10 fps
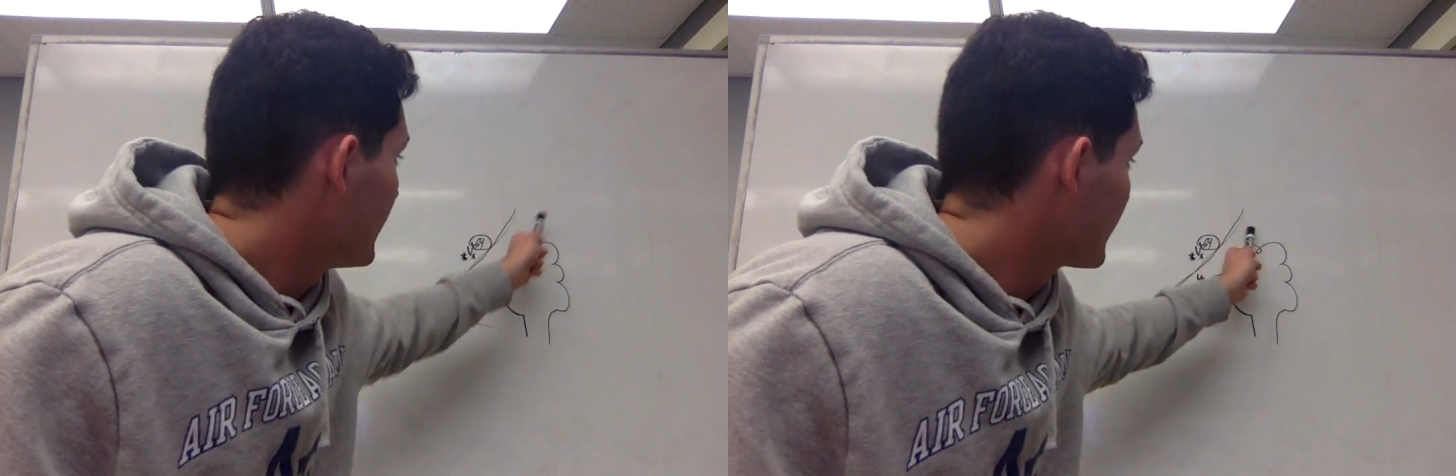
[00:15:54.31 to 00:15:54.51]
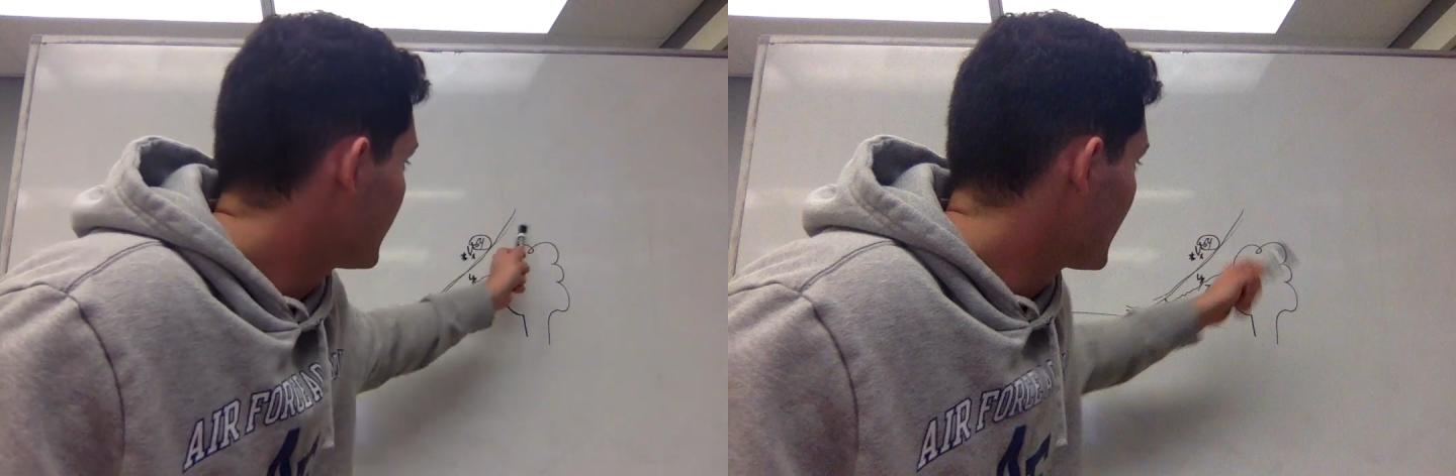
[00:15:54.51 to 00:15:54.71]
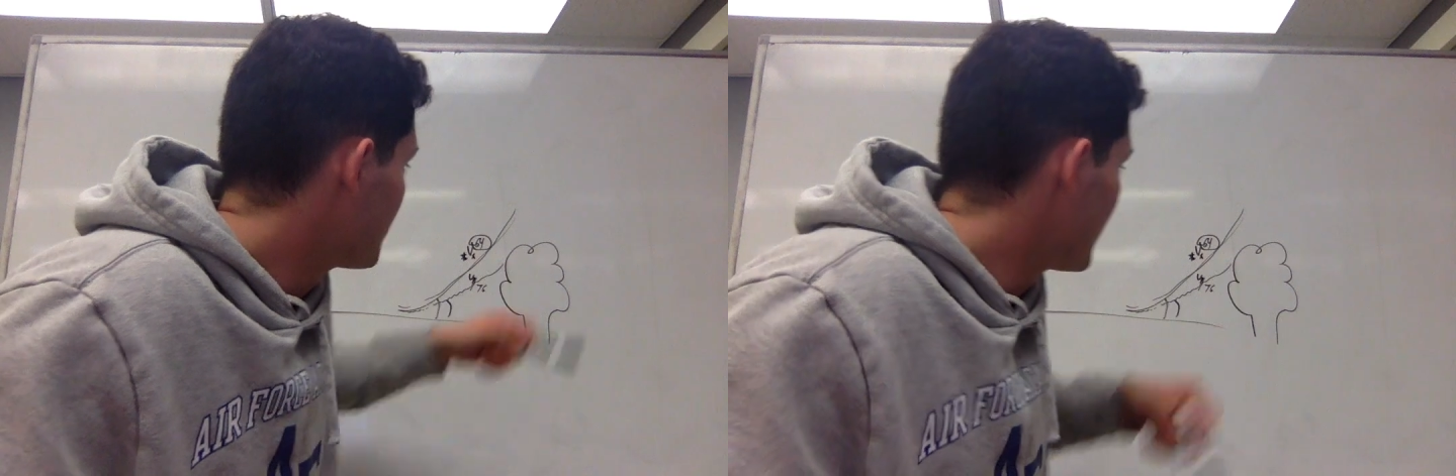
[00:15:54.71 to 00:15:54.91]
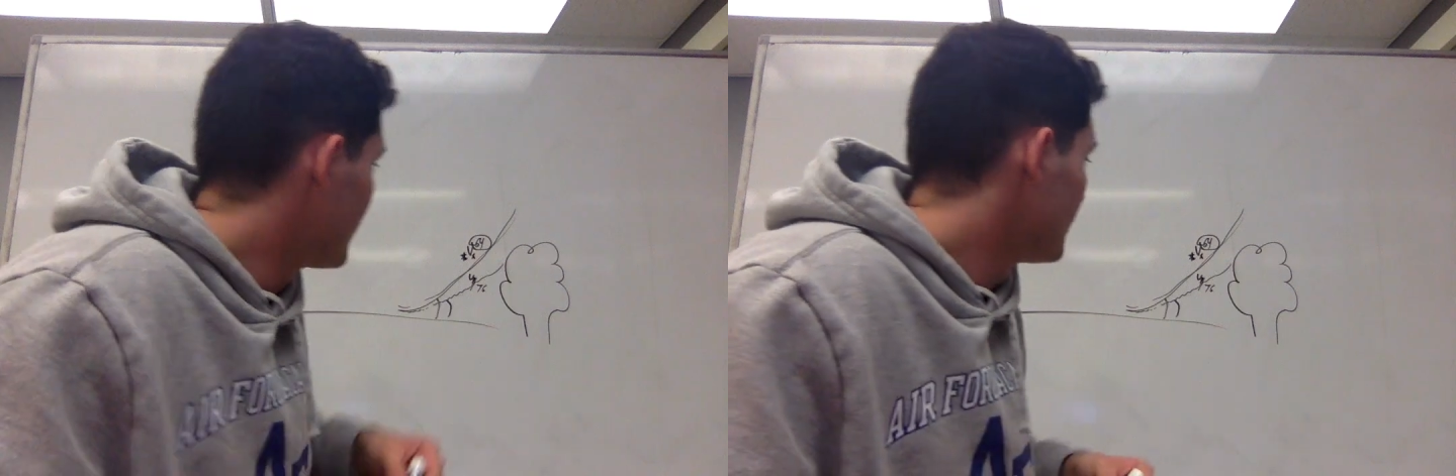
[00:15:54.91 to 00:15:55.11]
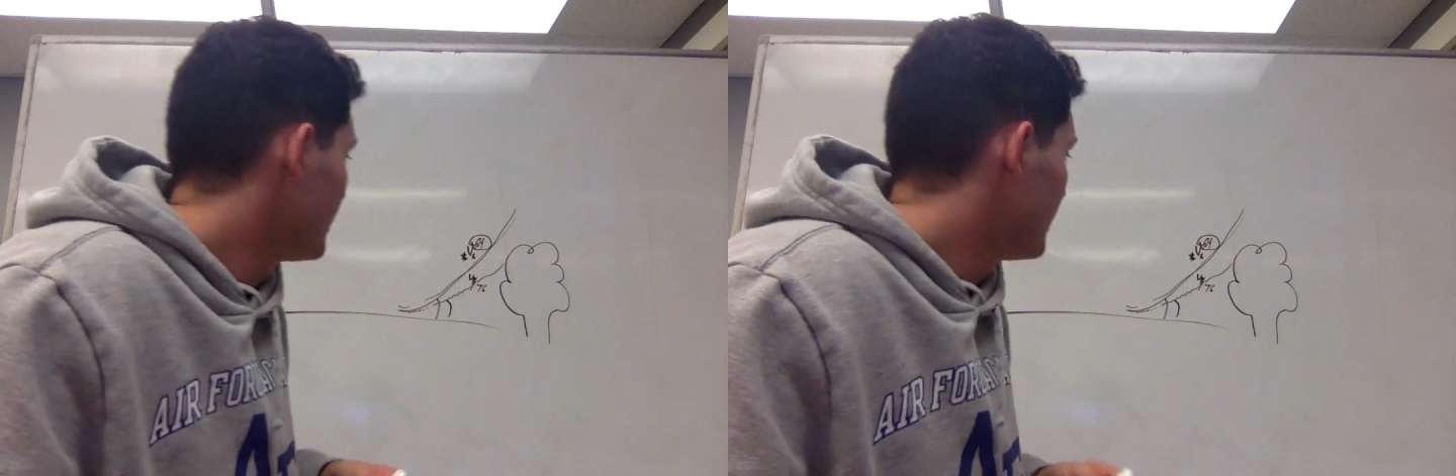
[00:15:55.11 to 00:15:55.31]
and climb
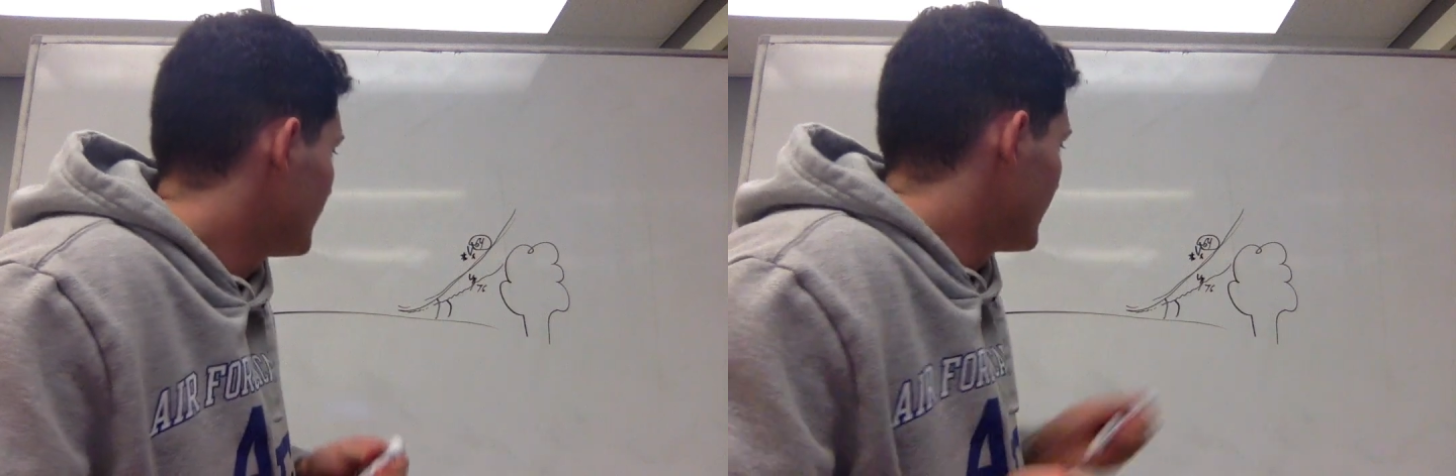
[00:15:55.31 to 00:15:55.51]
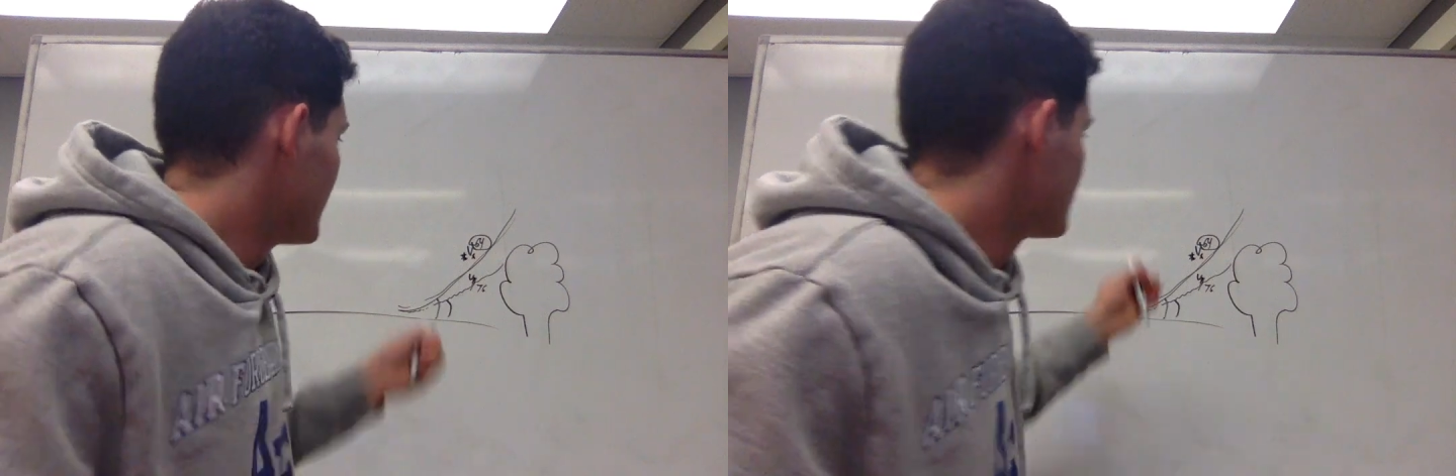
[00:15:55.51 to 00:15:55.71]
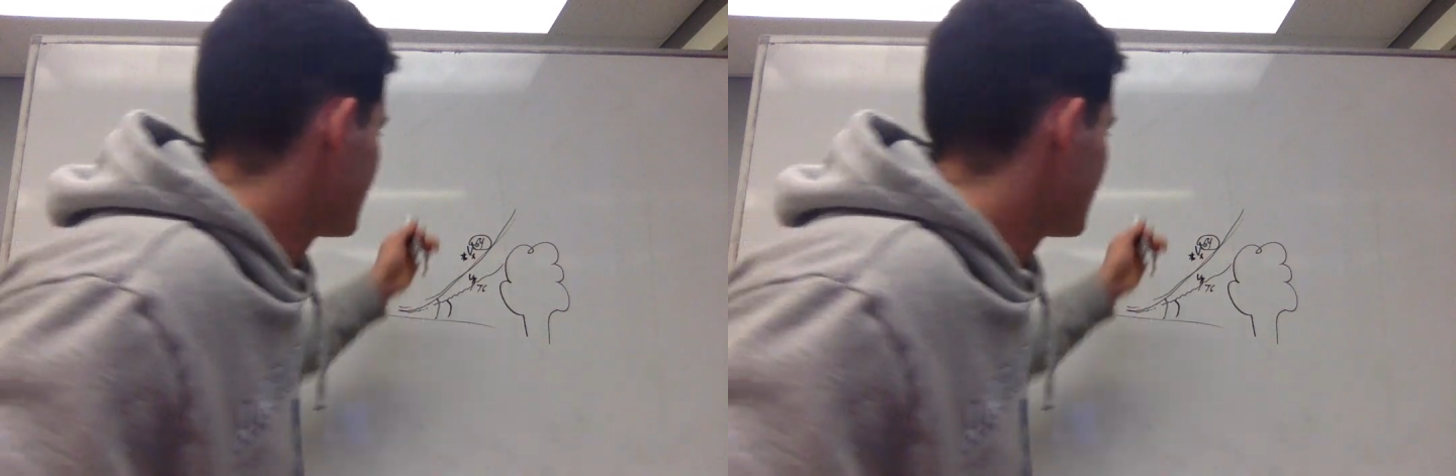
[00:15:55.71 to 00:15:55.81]
out, right?